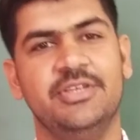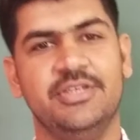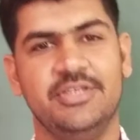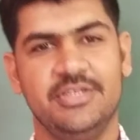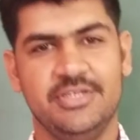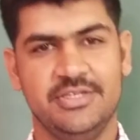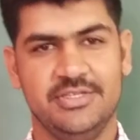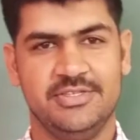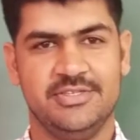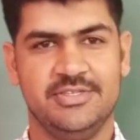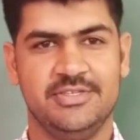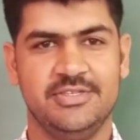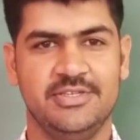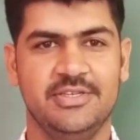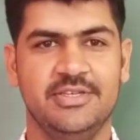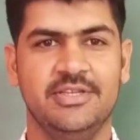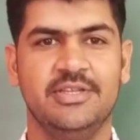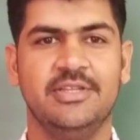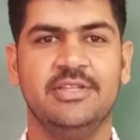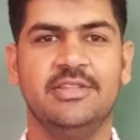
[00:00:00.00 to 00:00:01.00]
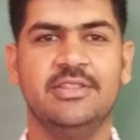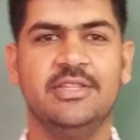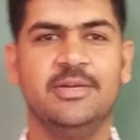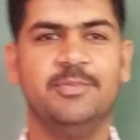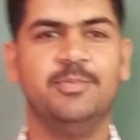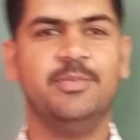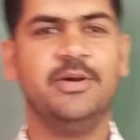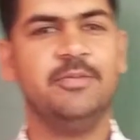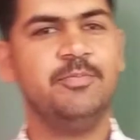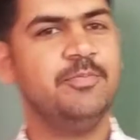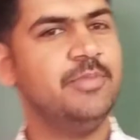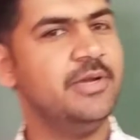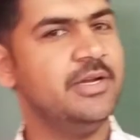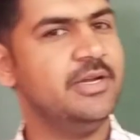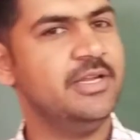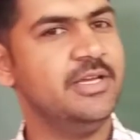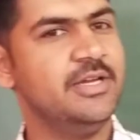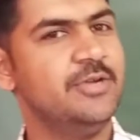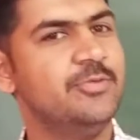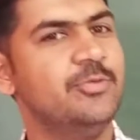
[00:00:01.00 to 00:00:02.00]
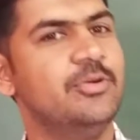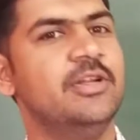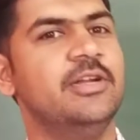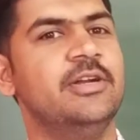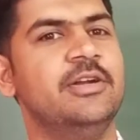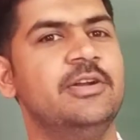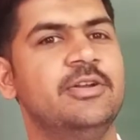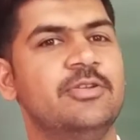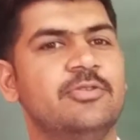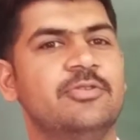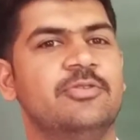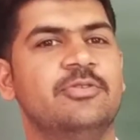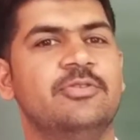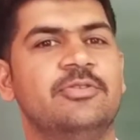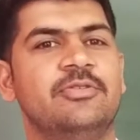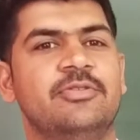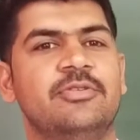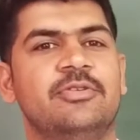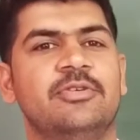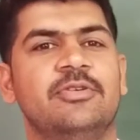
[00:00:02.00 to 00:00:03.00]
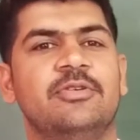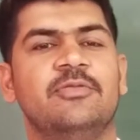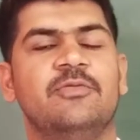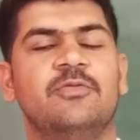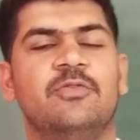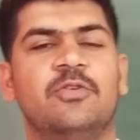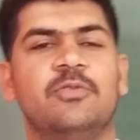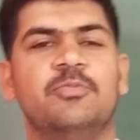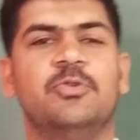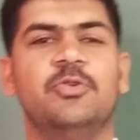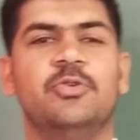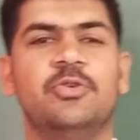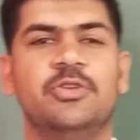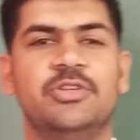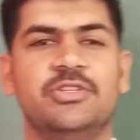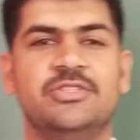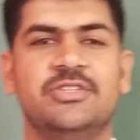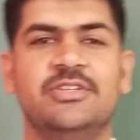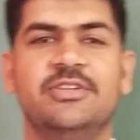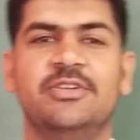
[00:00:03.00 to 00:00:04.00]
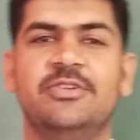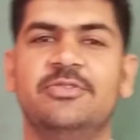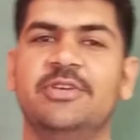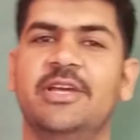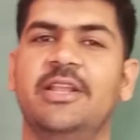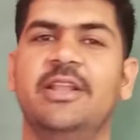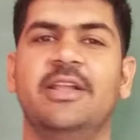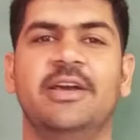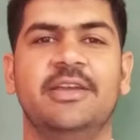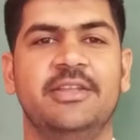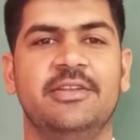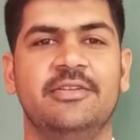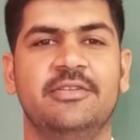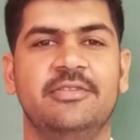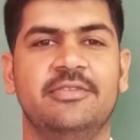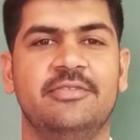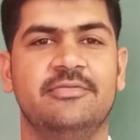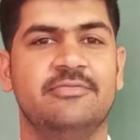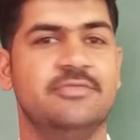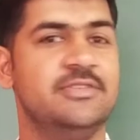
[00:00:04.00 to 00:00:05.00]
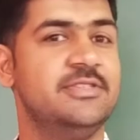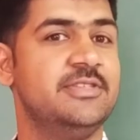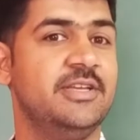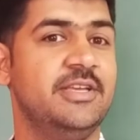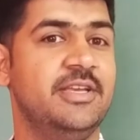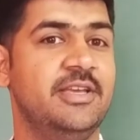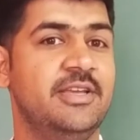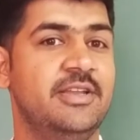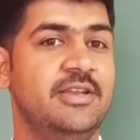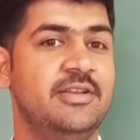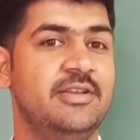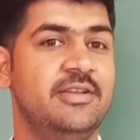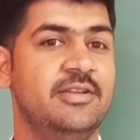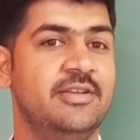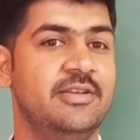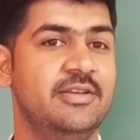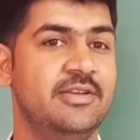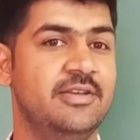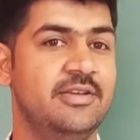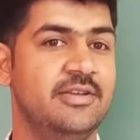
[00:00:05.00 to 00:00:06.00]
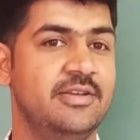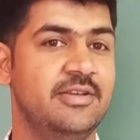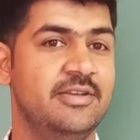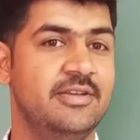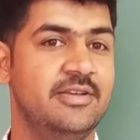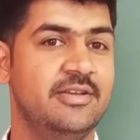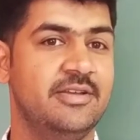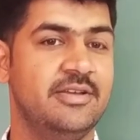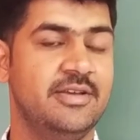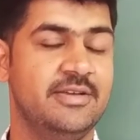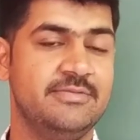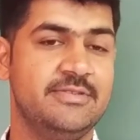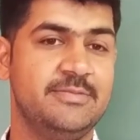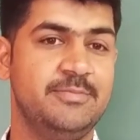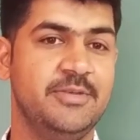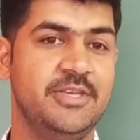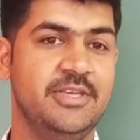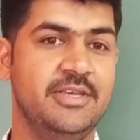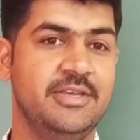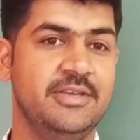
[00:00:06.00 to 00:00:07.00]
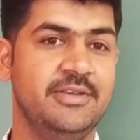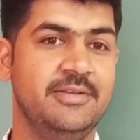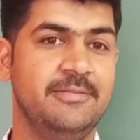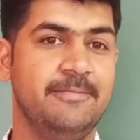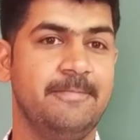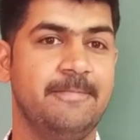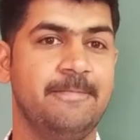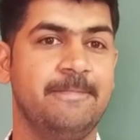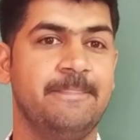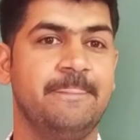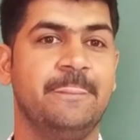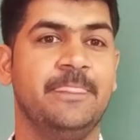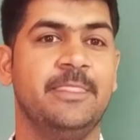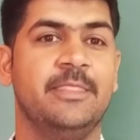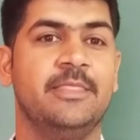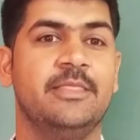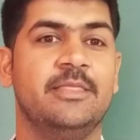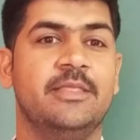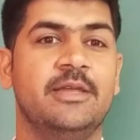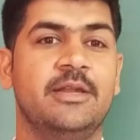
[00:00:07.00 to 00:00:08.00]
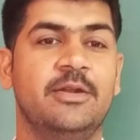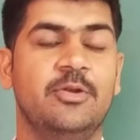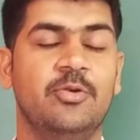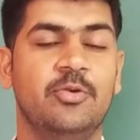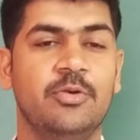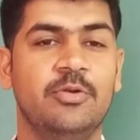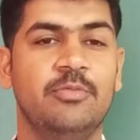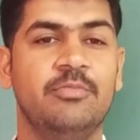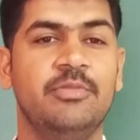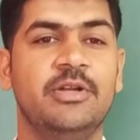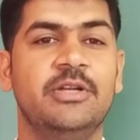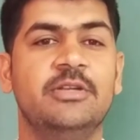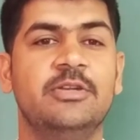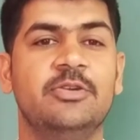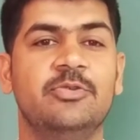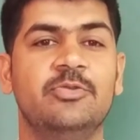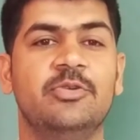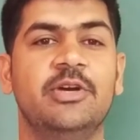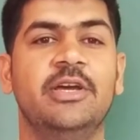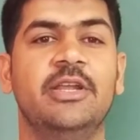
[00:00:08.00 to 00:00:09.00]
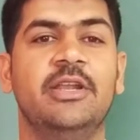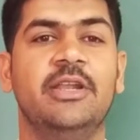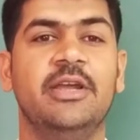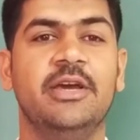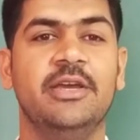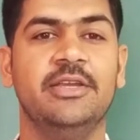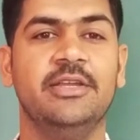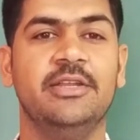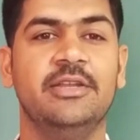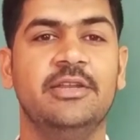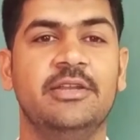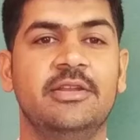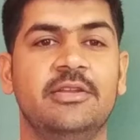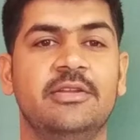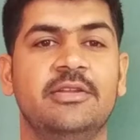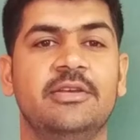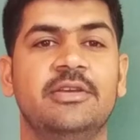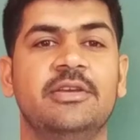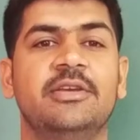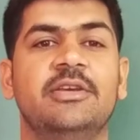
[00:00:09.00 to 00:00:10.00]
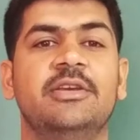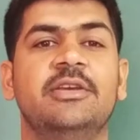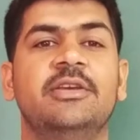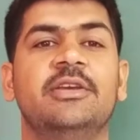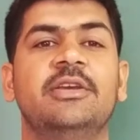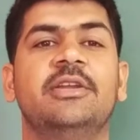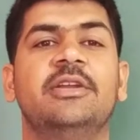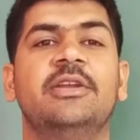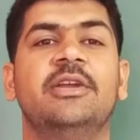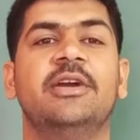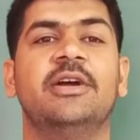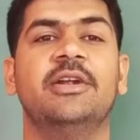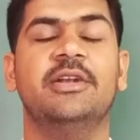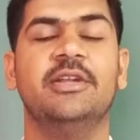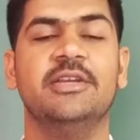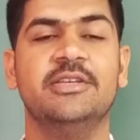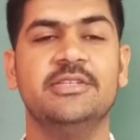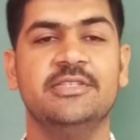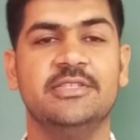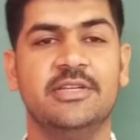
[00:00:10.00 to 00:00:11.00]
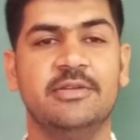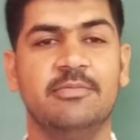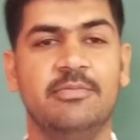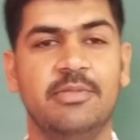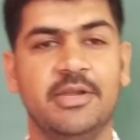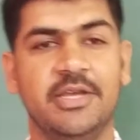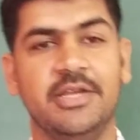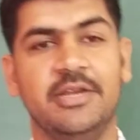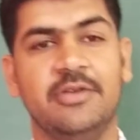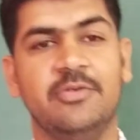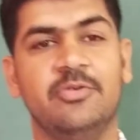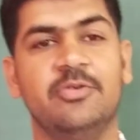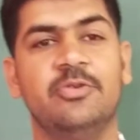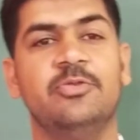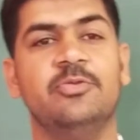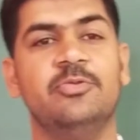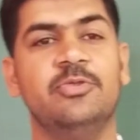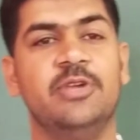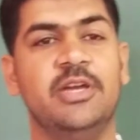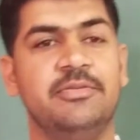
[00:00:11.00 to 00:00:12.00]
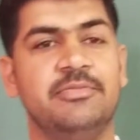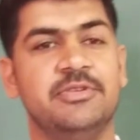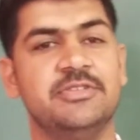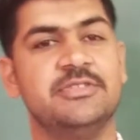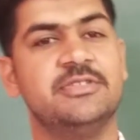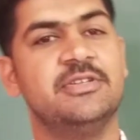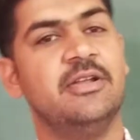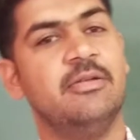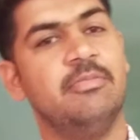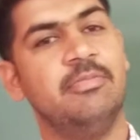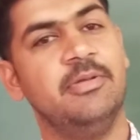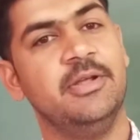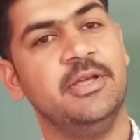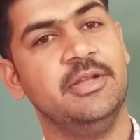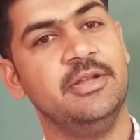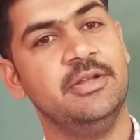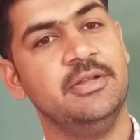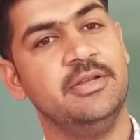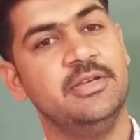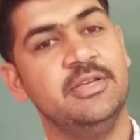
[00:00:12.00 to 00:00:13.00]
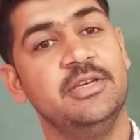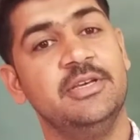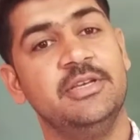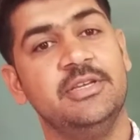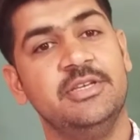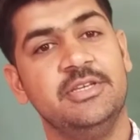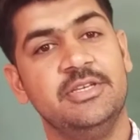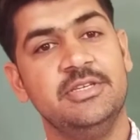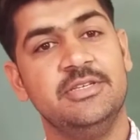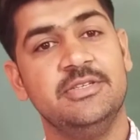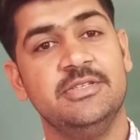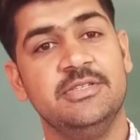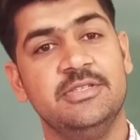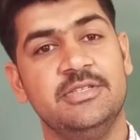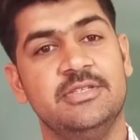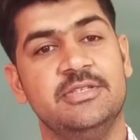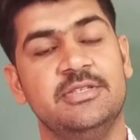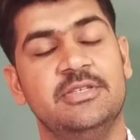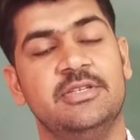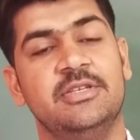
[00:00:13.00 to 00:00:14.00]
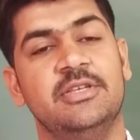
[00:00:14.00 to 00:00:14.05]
is the perpendicular drawn from origin to a line. Once again, I am speaking. The normal to a line in Cartesian plane or two-dimensional plane is